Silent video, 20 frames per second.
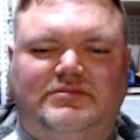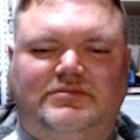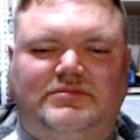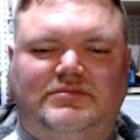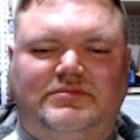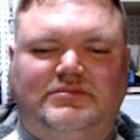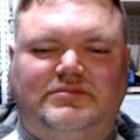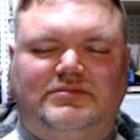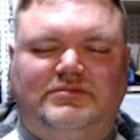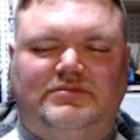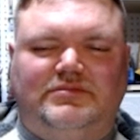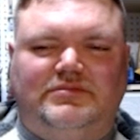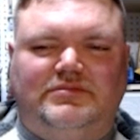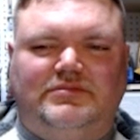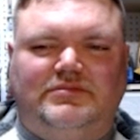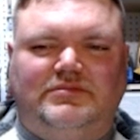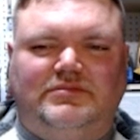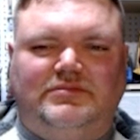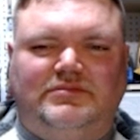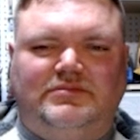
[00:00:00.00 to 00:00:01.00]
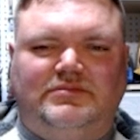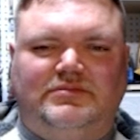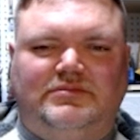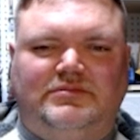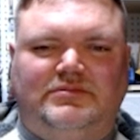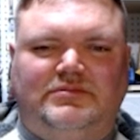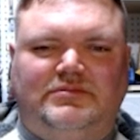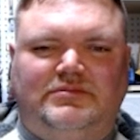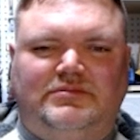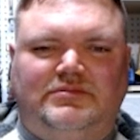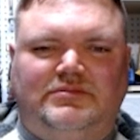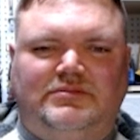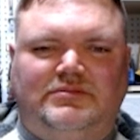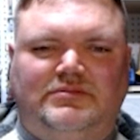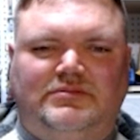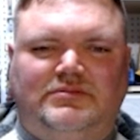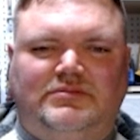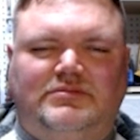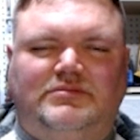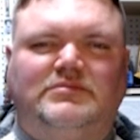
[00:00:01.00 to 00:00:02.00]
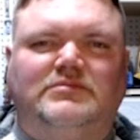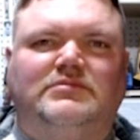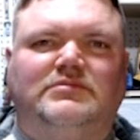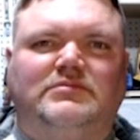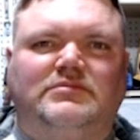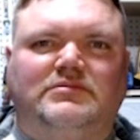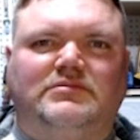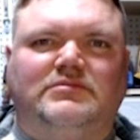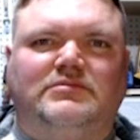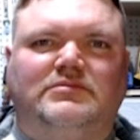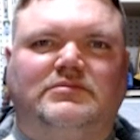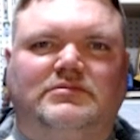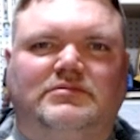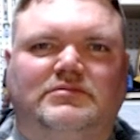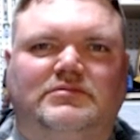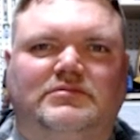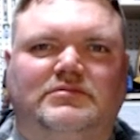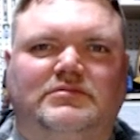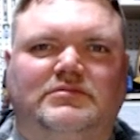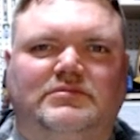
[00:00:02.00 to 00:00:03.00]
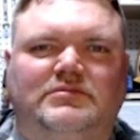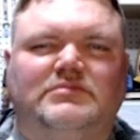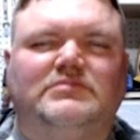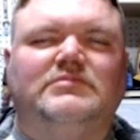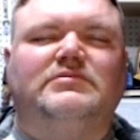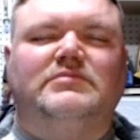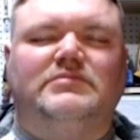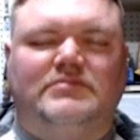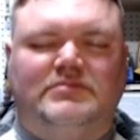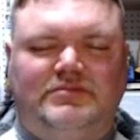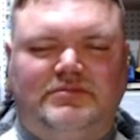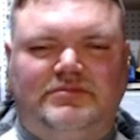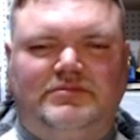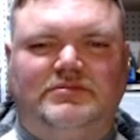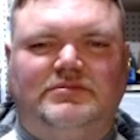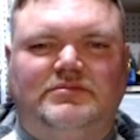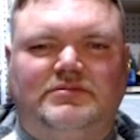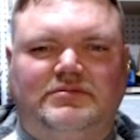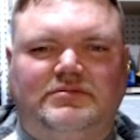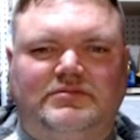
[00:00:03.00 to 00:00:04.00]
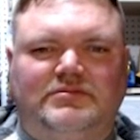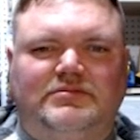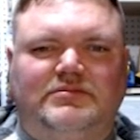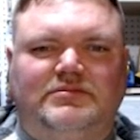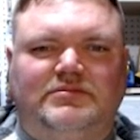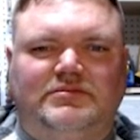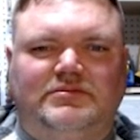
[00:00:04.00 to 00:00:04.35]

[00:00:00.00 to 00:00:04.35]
(silent)